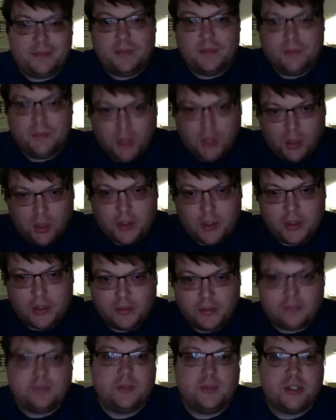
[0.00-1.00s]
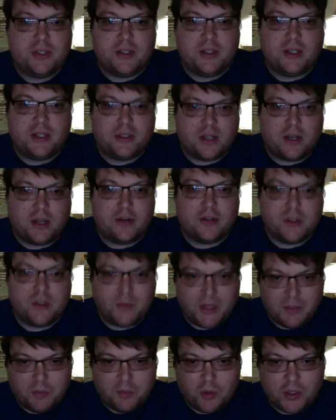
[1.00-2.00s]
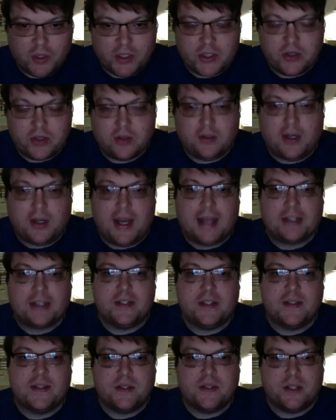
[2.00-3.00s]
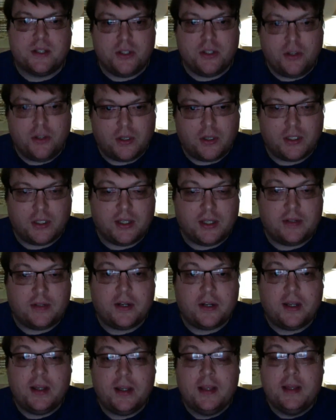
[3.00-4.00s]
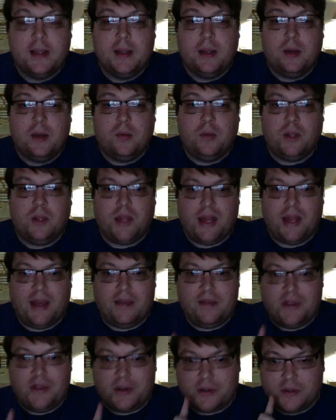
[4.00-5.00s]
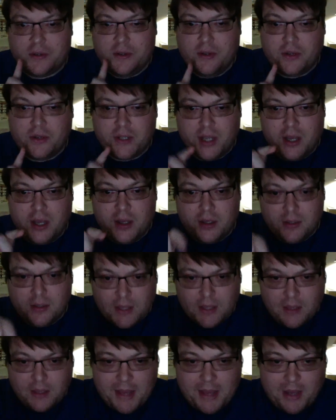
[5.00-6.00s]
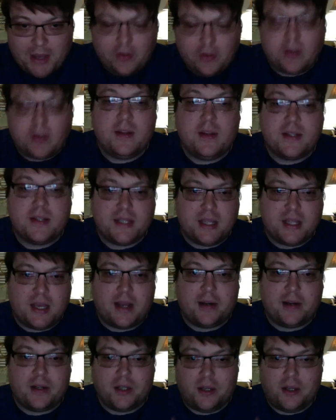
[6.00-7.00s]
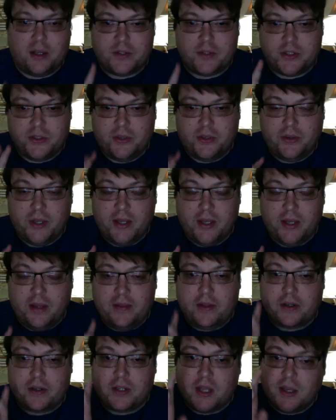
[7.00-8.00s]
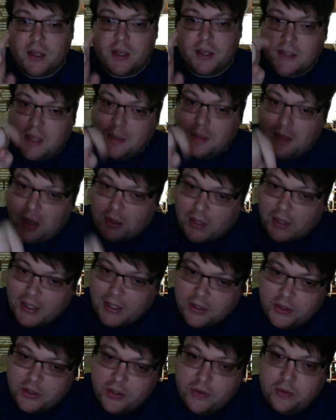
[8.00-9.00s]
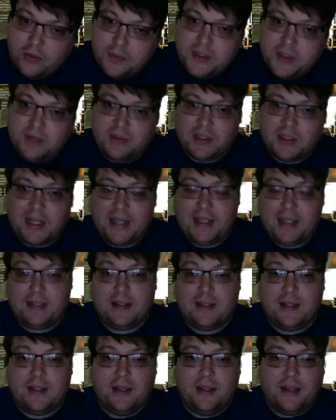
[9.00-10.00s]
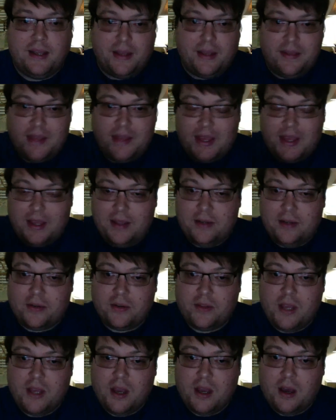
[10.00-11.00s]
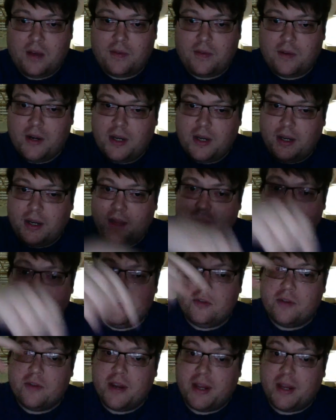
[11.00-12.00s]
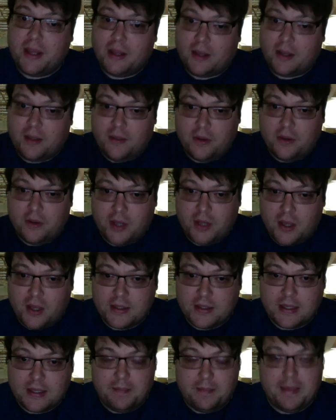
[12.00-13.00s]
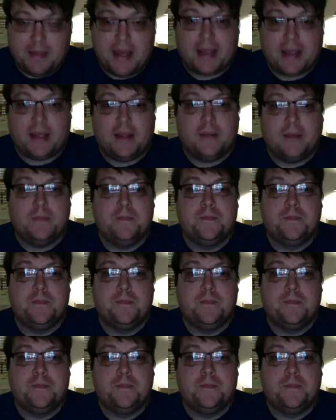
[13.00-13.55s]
lower, which are tantras with more external actions, such as yoga tantra, will have their tongues come out, and it's in the higher tantras too. Their tongues come out like tubes of light, and they enter the offering and they drink it, and their tongues come back in.